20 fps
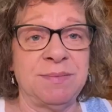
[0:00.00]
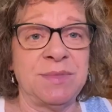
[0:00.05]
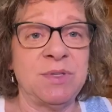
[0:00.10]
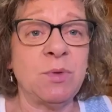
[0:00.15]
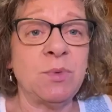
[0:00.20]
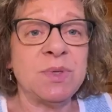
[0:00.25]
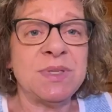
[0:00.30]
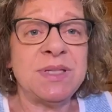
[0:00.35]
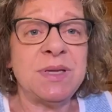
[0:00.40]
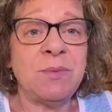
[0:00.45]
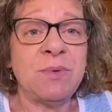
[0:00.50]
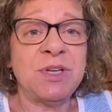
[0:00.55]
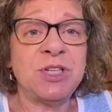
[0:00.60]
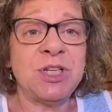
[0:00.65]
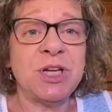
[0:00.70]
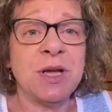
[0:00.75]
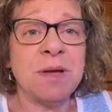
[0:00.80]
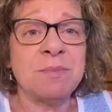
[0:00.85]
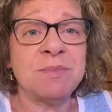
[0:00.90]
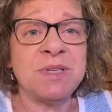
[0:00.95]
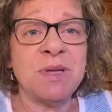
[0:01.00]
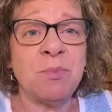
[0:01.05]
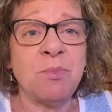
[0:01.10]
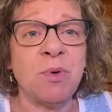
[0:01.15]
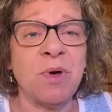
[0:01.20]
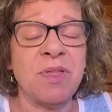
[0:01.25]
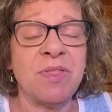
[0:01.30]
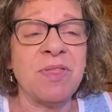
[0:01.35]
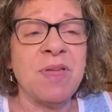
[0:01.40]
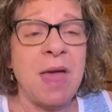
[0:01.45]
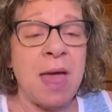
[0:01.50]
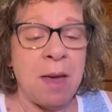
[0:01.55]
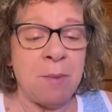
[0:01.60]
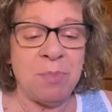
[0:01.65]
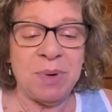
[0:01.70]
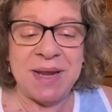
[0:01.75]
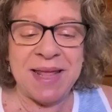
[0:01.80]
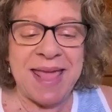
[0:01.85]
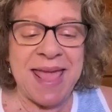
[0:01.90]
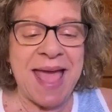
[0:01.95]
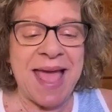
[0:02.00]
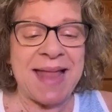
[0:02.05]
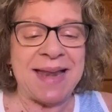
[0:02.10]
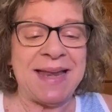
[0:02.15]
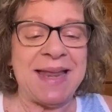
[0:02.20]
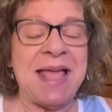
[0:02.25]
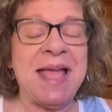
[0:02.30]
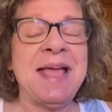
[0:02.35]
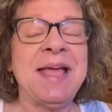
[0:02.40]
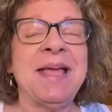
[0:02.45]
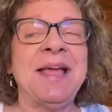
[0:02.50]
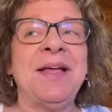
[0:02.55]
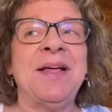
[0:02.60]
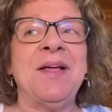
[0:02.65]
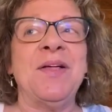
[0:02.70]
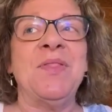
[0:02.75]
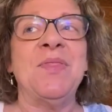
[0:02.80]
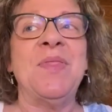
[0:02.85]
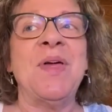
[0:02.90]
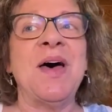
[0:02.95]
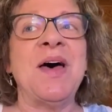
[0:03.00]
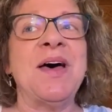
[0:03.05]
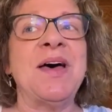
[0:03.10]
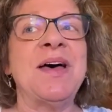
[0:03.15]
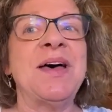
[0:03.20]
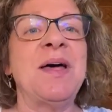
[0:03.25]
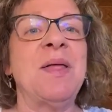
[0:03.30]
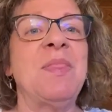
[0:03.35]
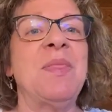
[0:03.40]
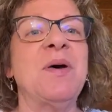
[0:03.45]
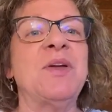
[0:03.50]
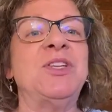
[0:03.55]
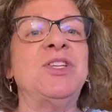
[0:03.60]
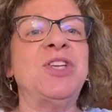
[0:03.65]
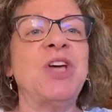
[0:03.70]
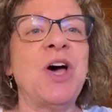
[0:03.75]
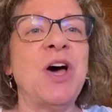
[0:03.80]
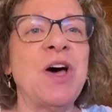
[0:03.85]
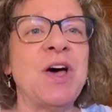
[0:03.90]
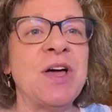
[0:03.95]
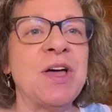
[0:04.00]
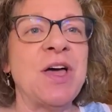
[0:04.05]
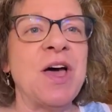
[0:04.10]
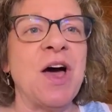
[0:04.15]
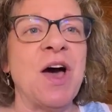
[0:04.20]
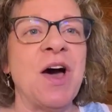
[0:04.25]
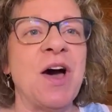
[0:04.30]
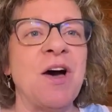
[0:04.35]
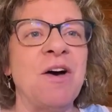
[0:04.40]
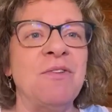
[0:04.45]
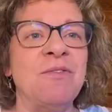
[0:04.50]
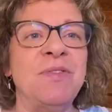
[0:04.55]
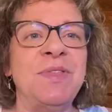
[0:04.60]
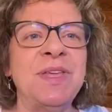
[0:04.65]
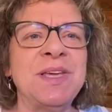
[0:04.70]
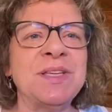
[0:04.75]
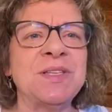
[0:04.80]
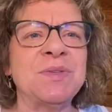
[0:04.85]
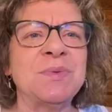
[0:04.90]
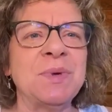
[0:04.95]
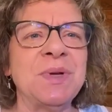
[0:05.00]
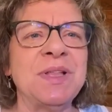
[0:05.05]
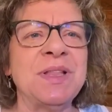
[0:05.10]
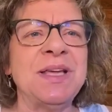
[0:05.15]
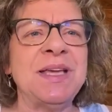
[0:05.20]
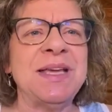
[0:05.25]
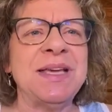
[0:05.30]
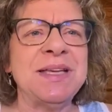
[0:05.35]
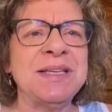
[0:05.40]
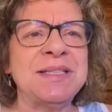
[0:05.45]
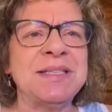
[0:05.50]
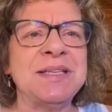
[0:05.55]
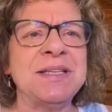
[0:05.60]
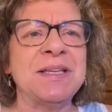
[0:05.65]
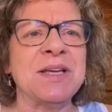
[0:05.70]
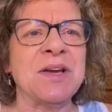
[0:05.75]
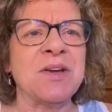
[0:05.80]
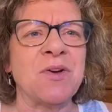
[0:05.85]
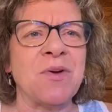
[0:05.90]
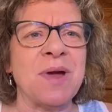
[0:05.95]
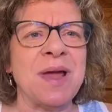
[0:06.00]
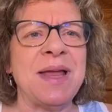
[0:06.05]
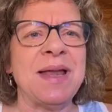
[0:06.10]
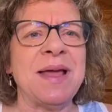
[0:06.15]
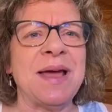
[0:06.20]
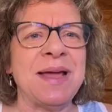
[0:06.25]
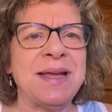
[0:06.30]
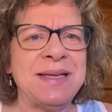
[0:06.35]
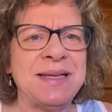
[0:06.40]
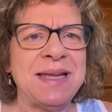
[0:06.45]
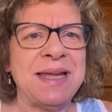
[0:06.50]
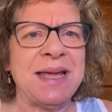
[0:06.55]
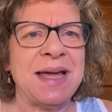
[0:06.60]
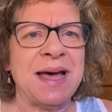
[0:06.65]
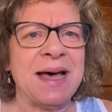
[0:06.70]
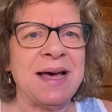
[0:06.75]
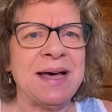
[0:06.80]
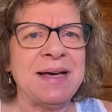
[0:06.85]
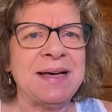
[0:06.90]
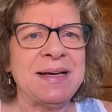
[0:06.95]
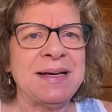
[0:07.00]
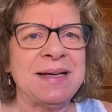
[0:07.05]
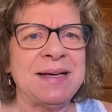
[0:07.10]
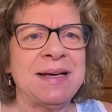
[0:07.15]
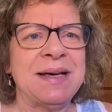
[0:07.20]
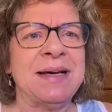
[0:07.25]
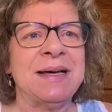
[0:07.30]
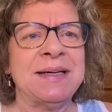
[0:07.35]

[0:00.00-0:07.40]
So we'll see what she comes up with. But again, the tug of this really isn't a great idea.